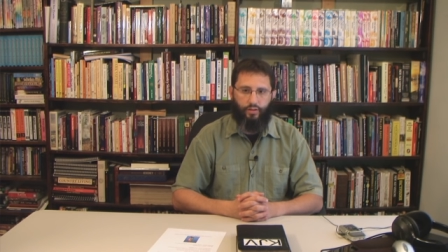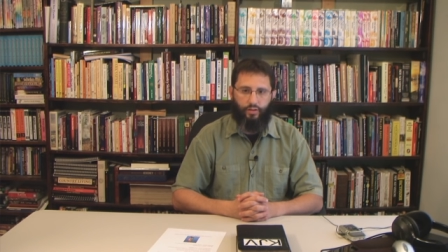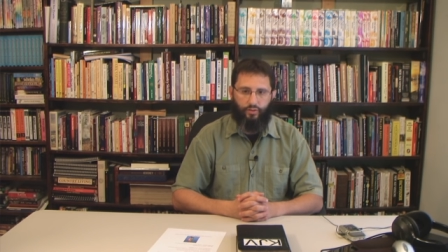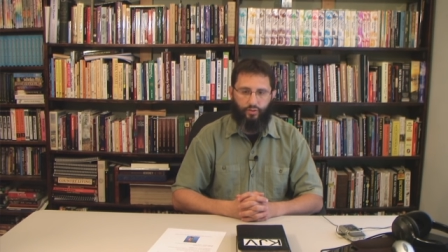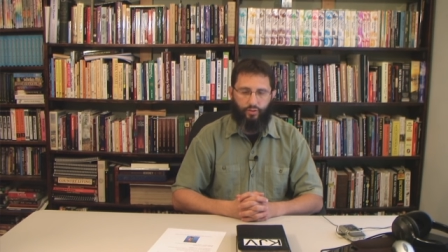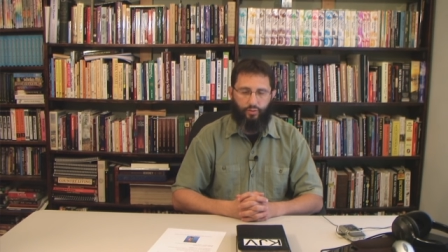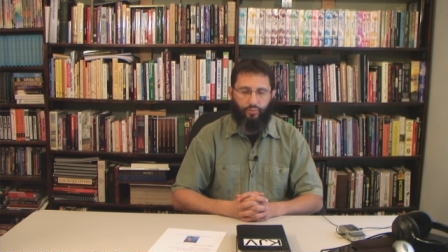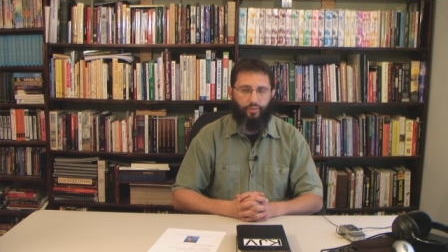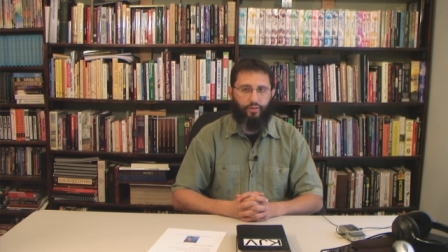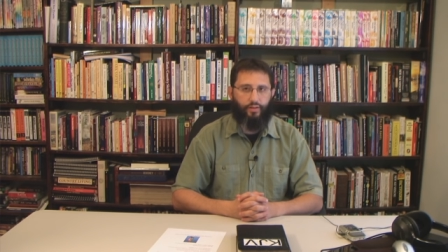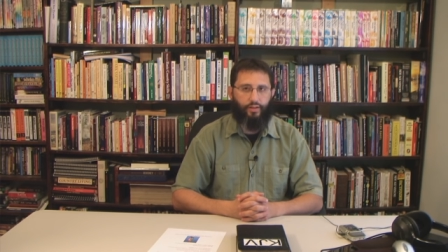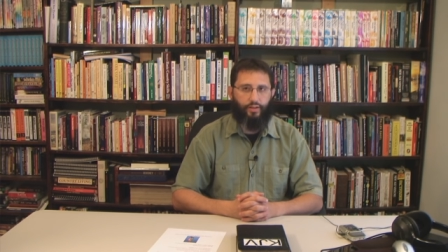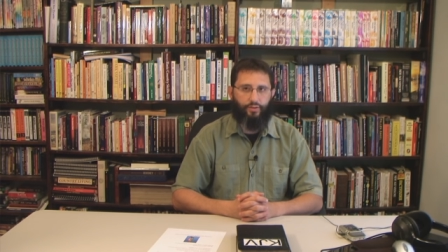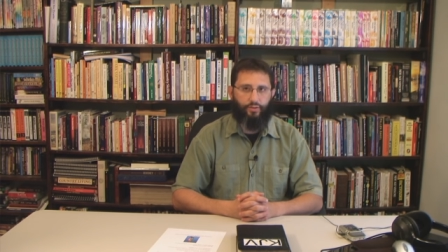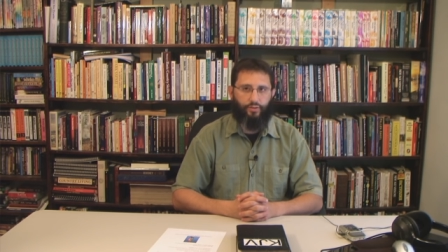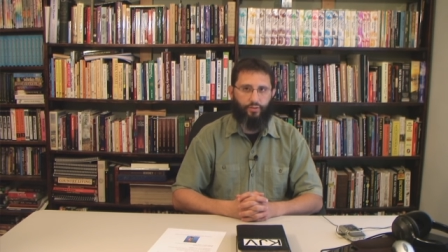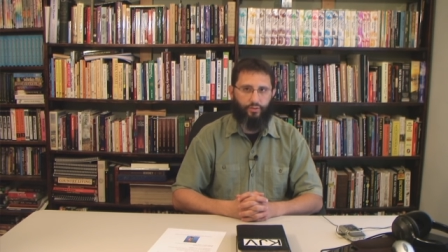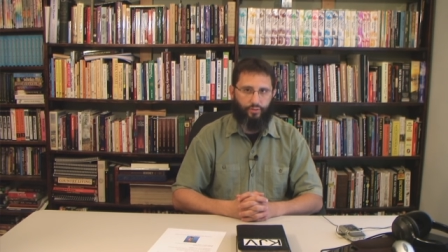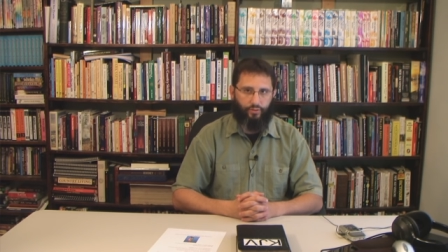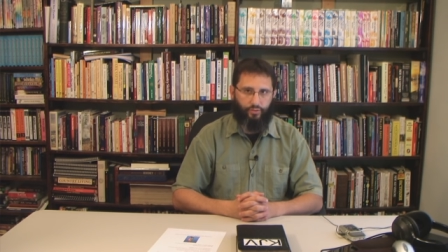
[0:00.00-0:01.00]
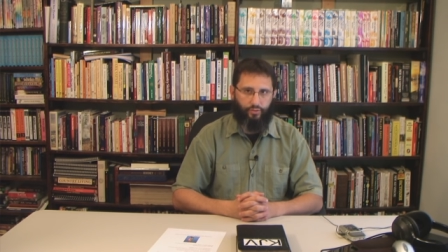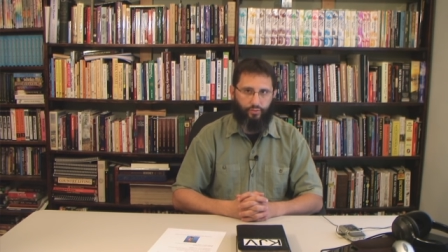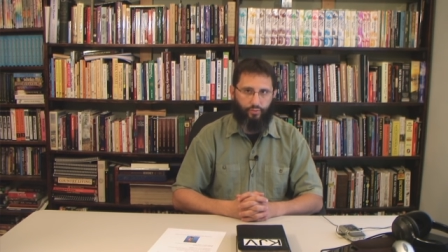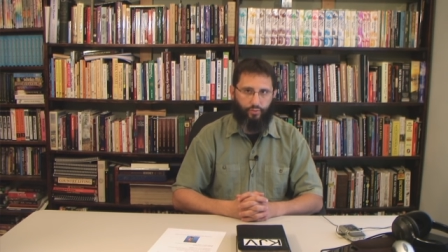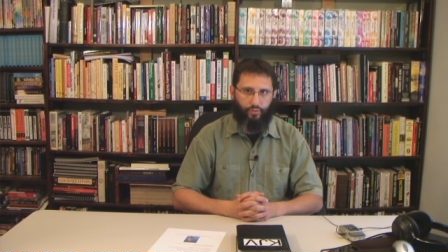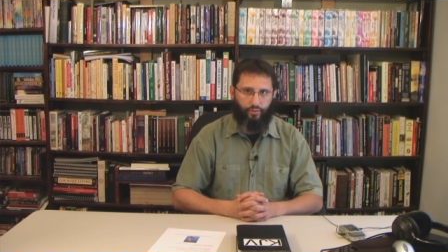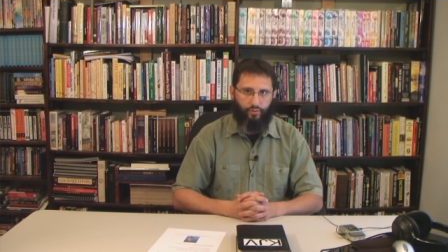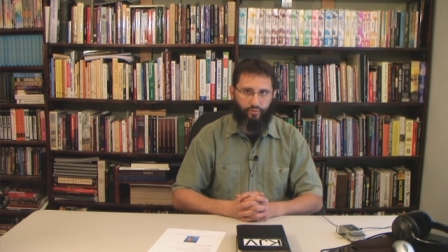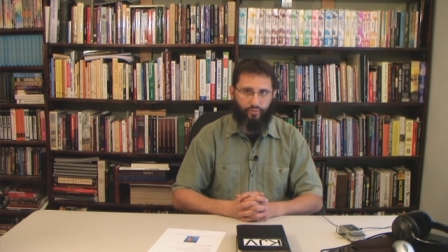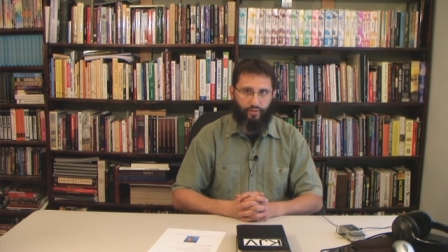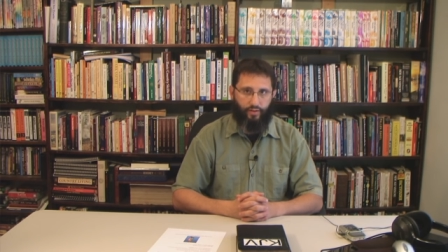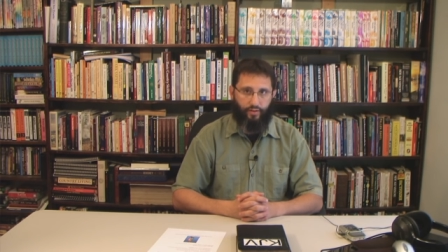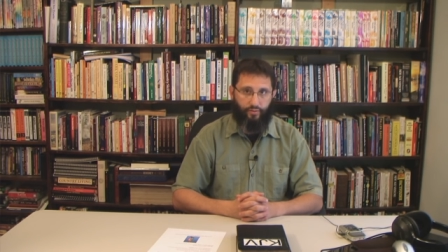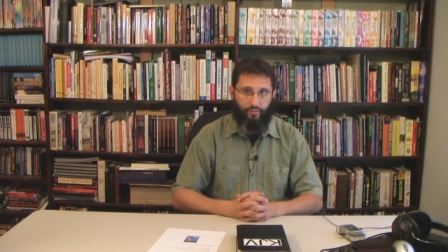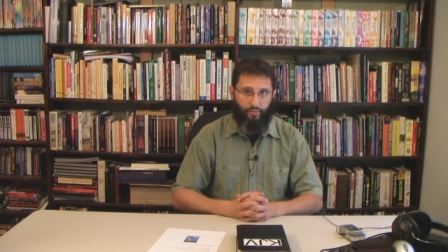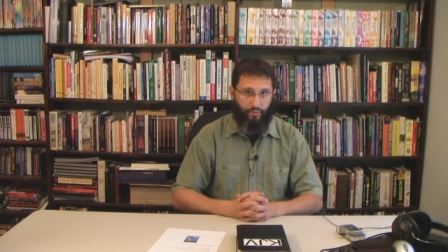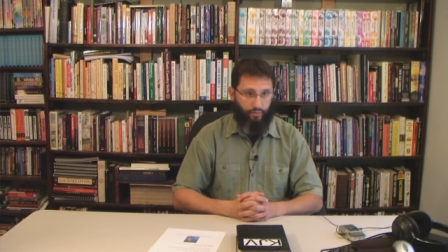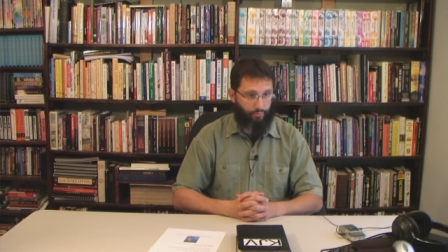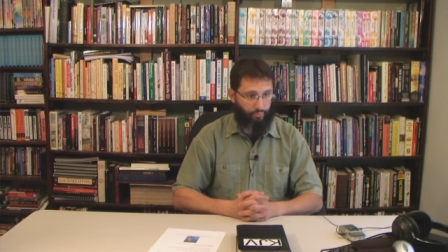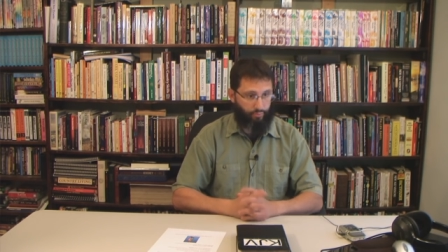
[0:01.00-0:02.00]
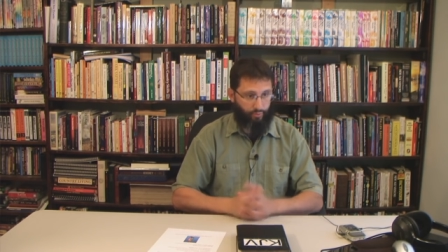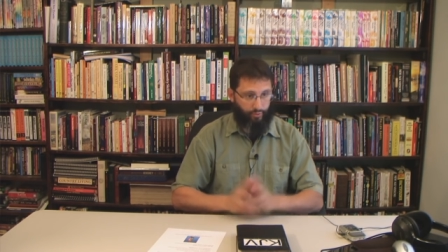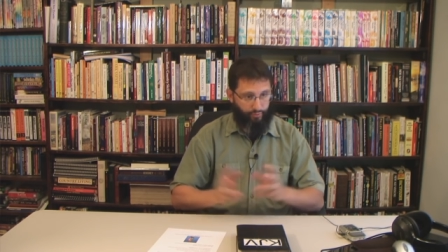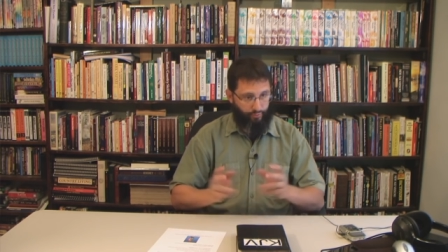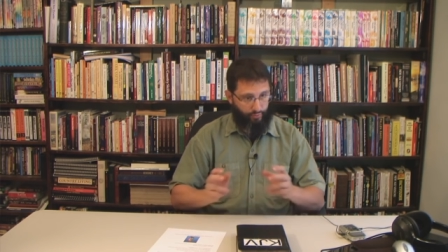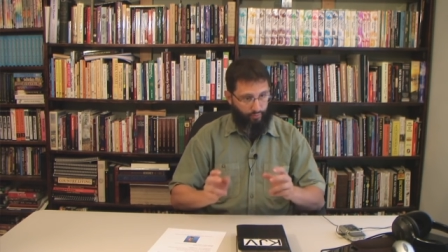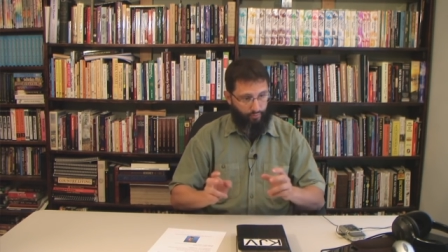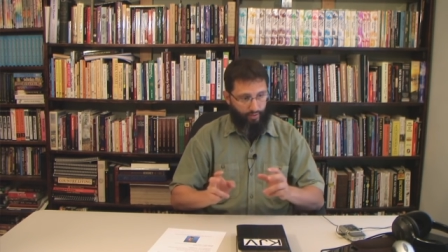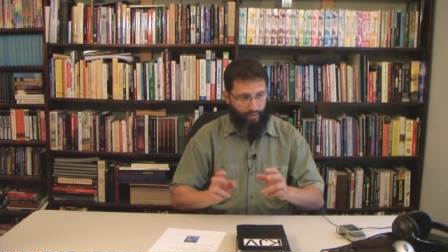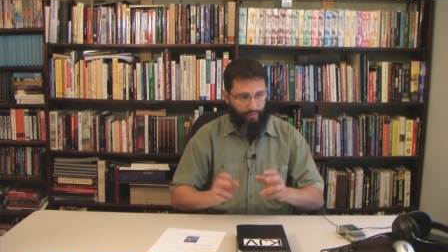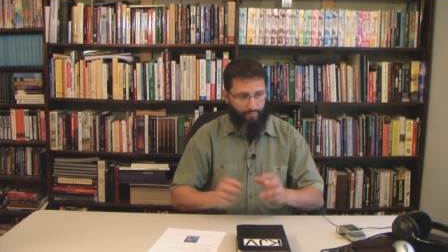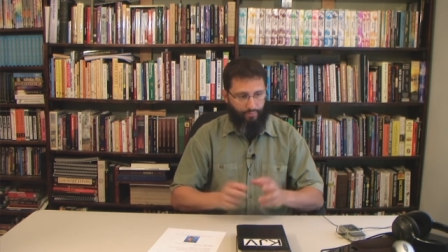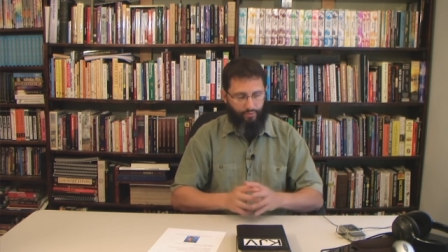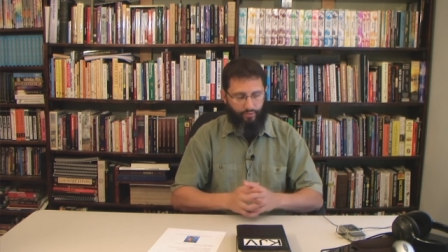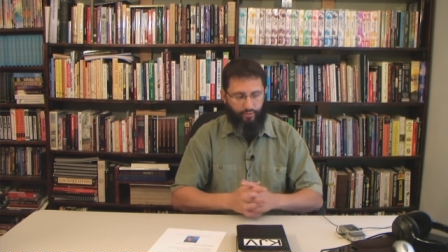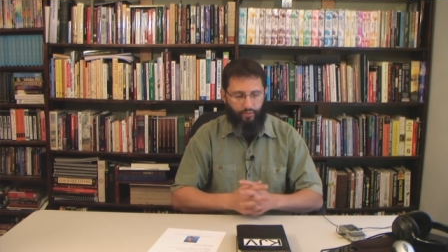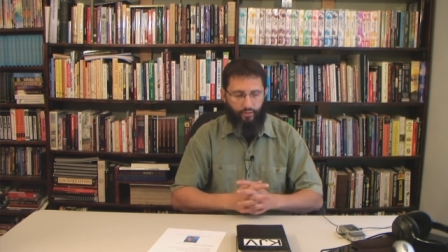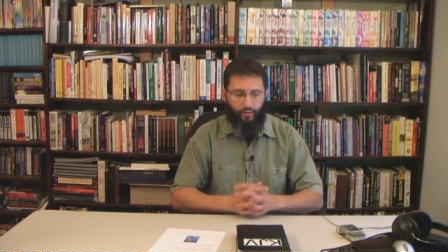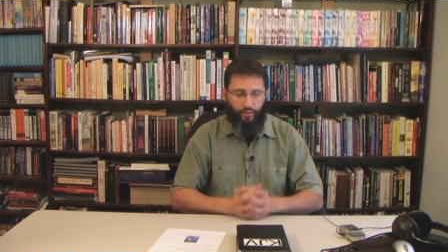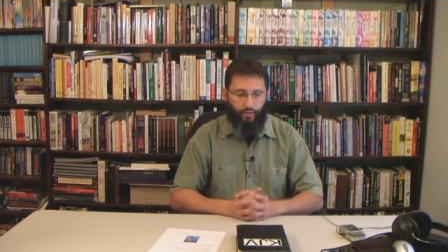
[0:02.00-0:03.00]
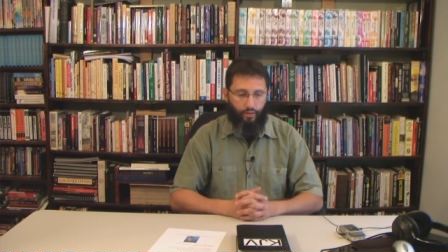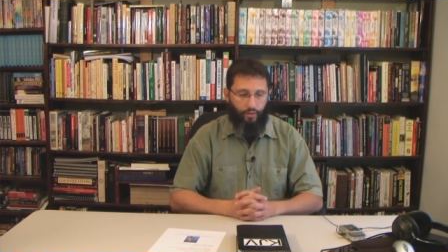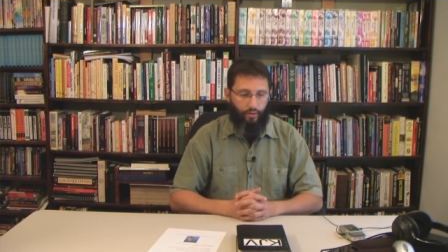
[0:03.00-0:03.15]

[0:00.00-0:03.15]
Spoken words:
You say, well, then that's going to destroy your faith in the pre-trib rapture.